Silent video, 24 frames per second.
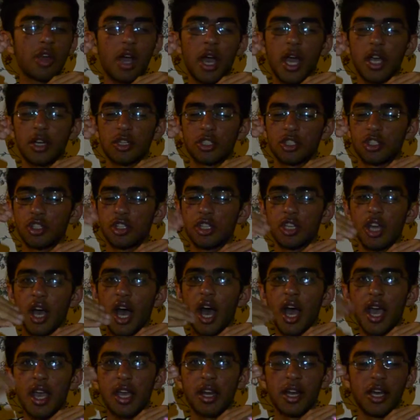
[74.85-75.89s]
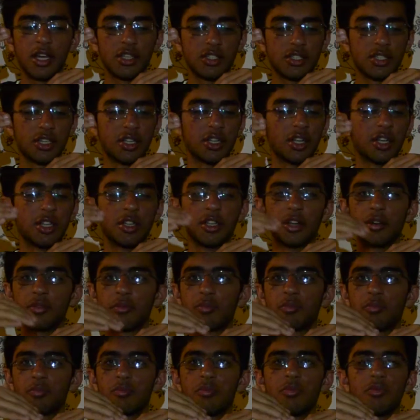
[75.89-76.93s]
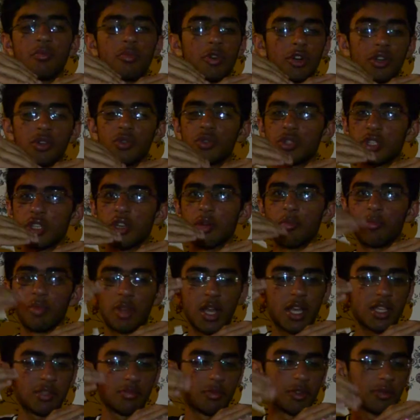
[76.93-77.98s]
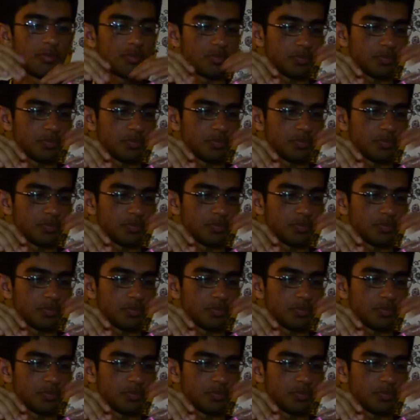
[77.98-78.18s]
actually ionizing it and they're producing a plasma.